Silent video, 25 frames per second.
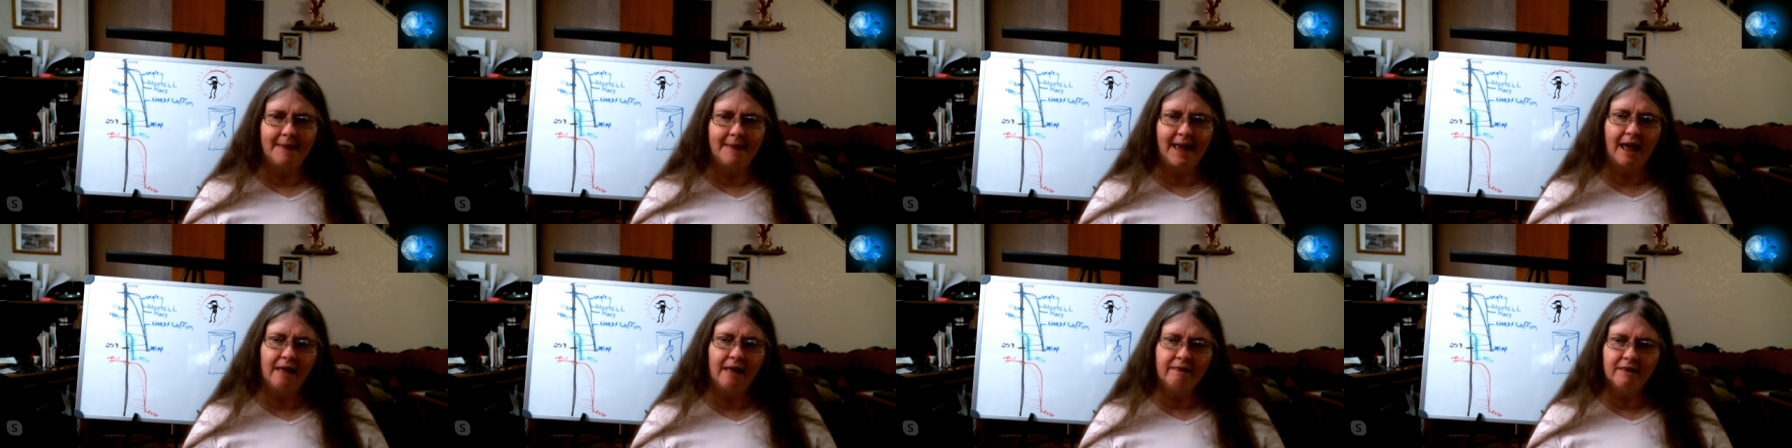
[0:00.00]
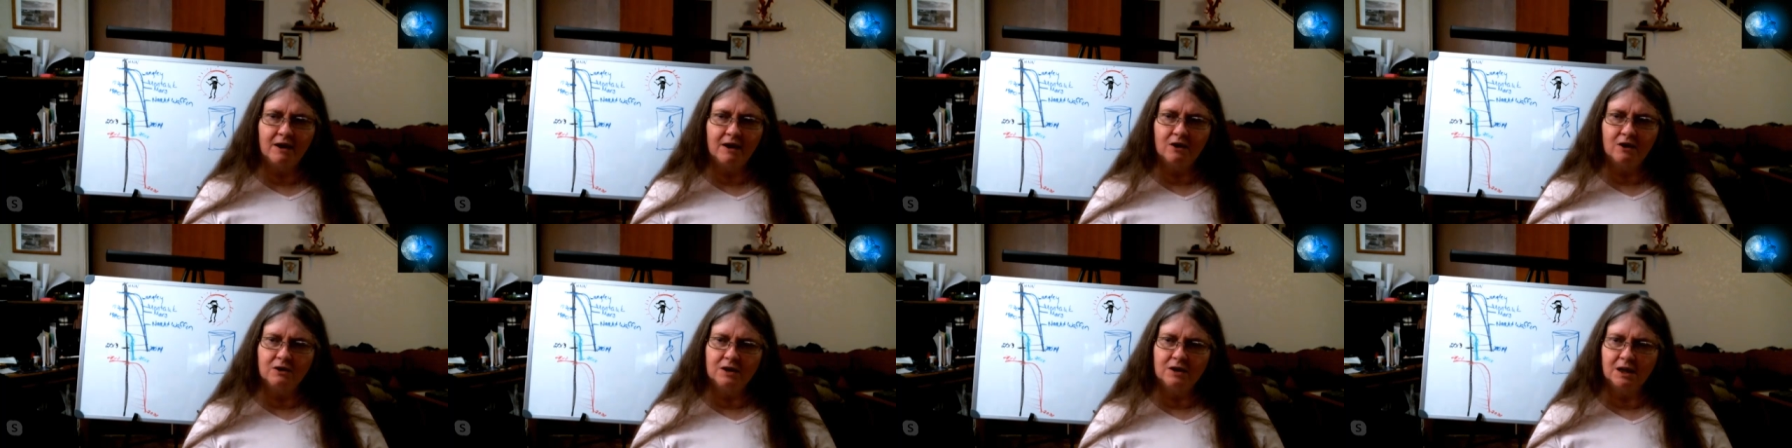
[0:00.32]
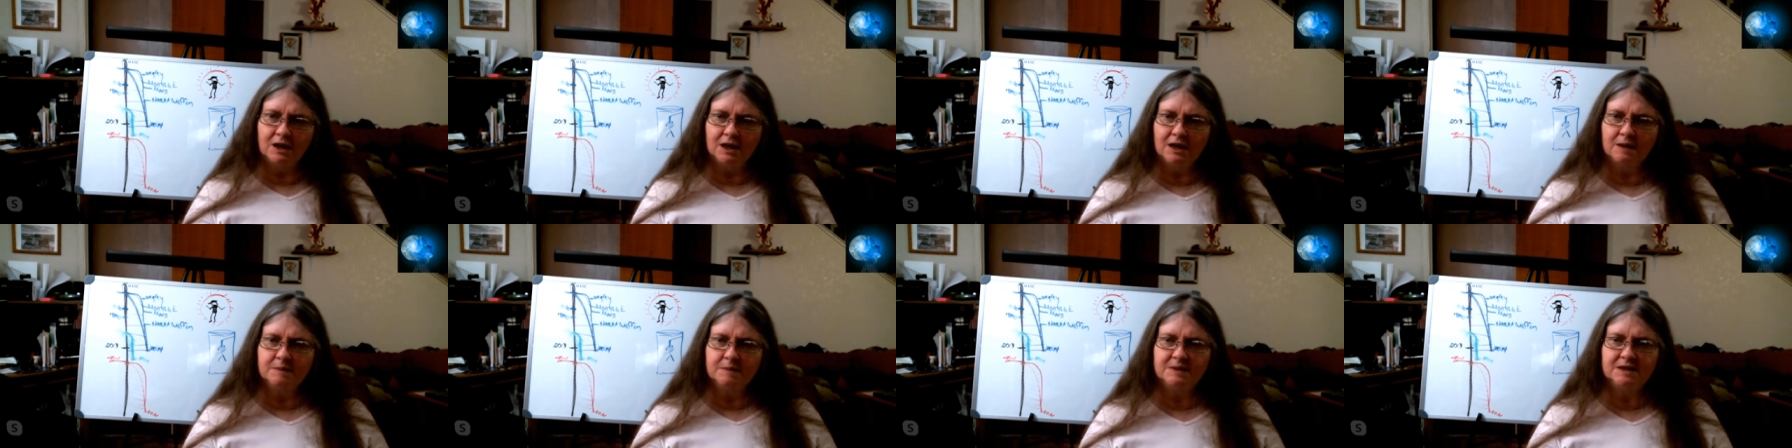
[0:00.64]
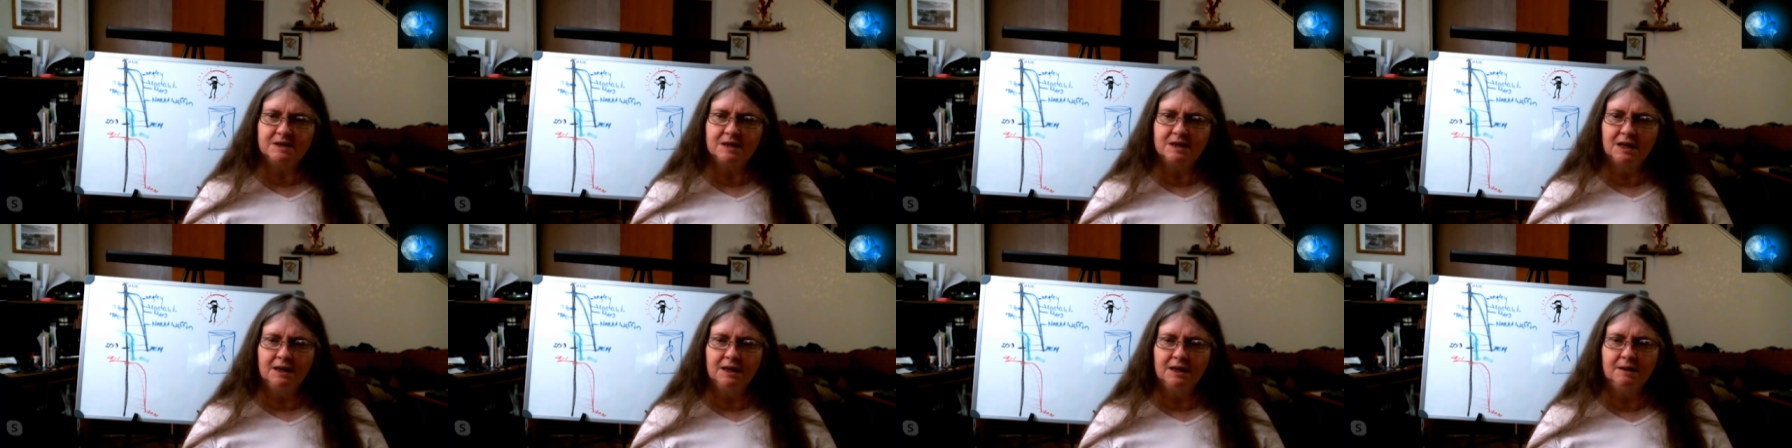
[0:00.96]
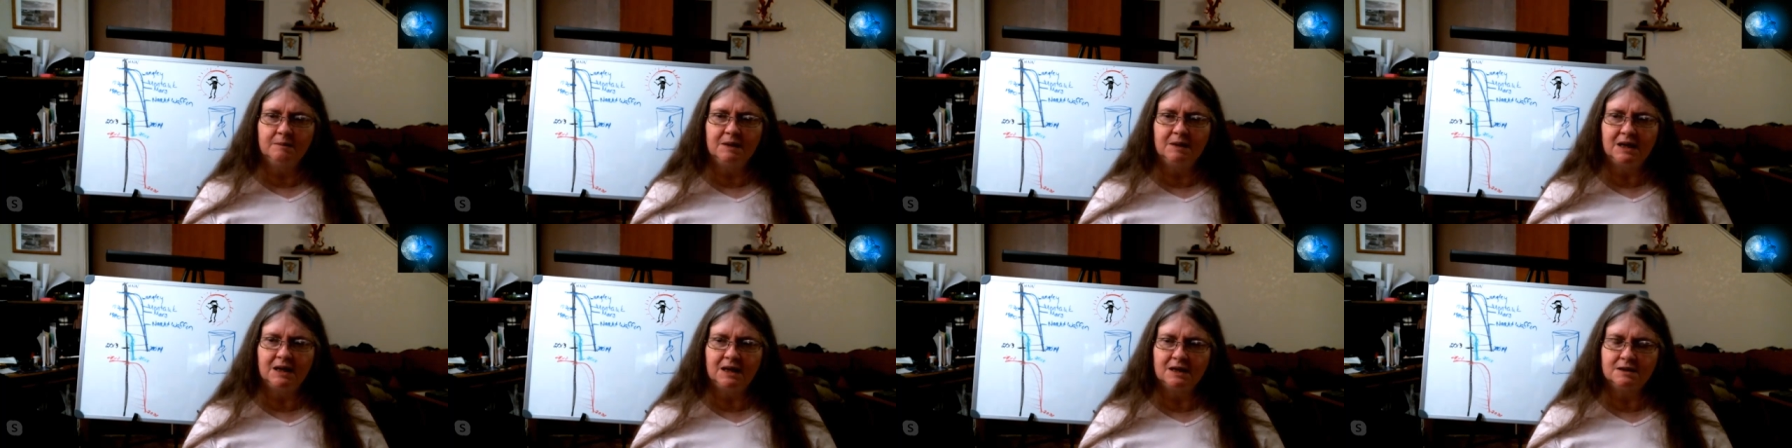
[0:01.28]
a man there that
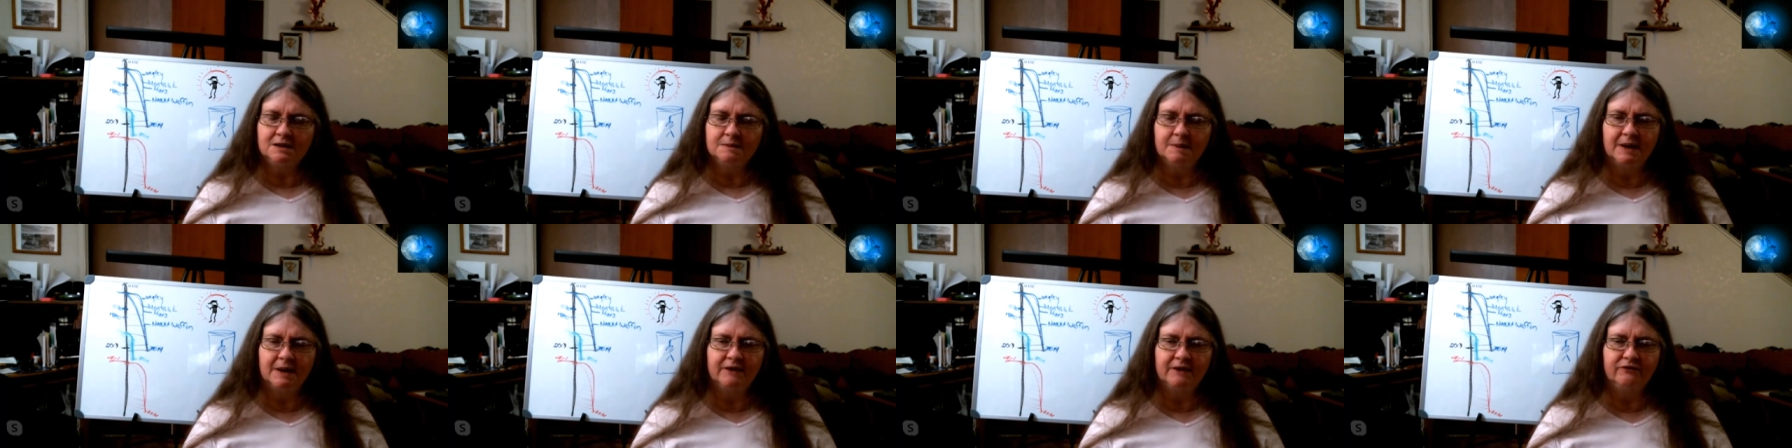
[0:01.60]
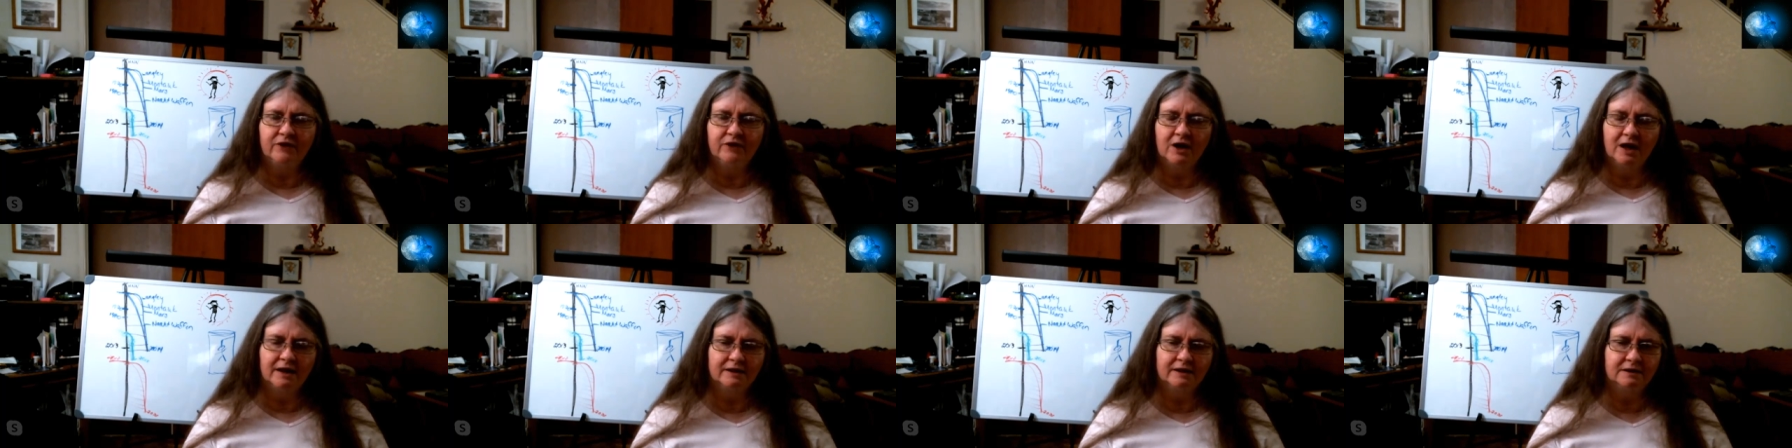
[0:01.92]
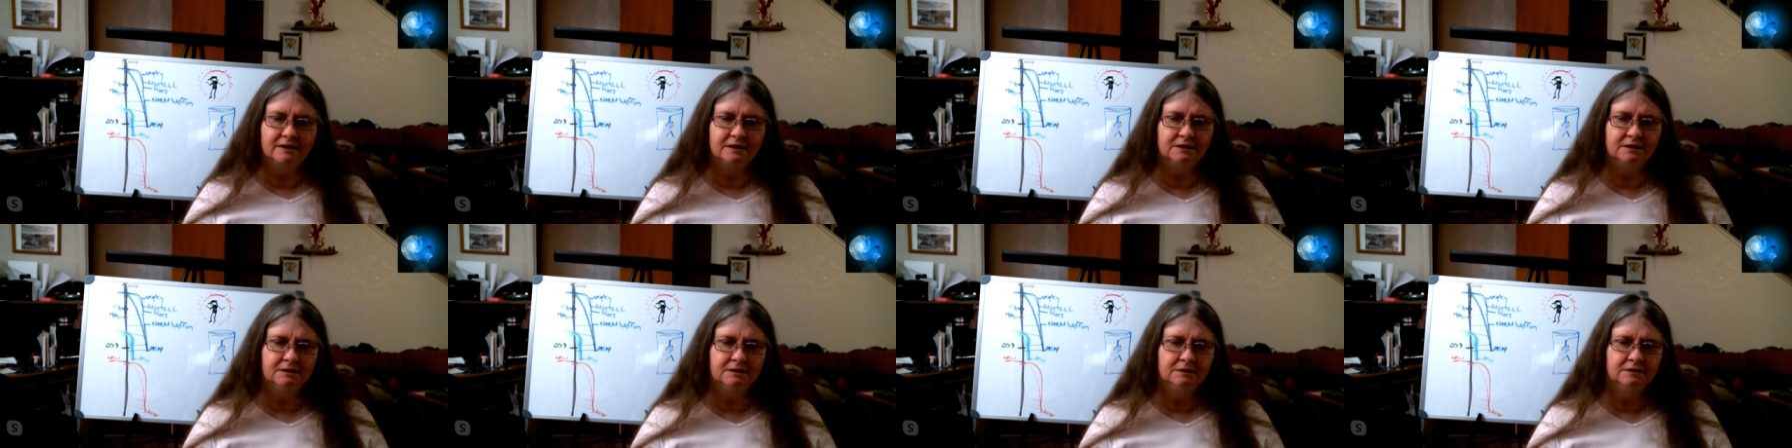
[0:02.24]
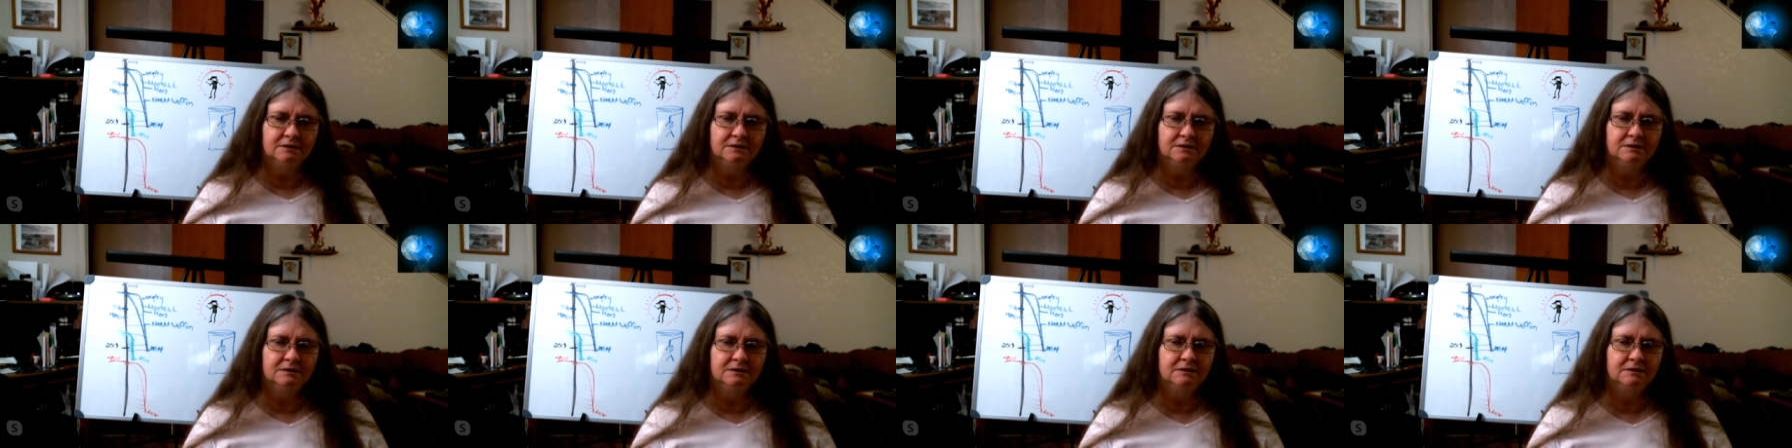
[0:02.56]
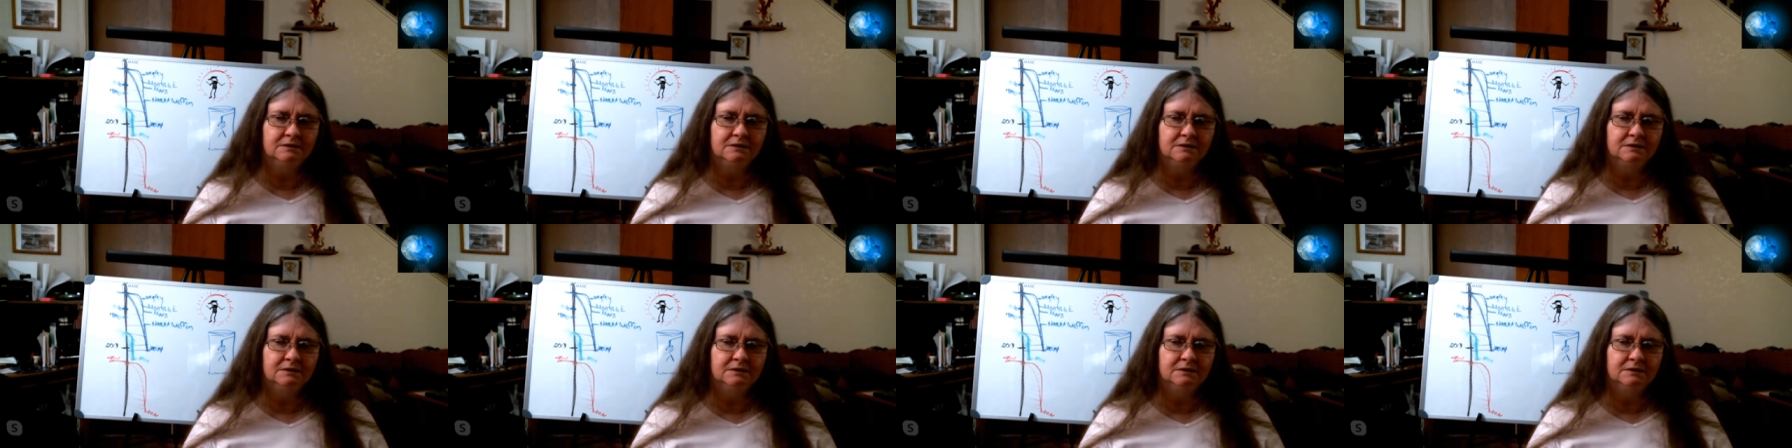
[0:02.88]
keeps telling me he's my father,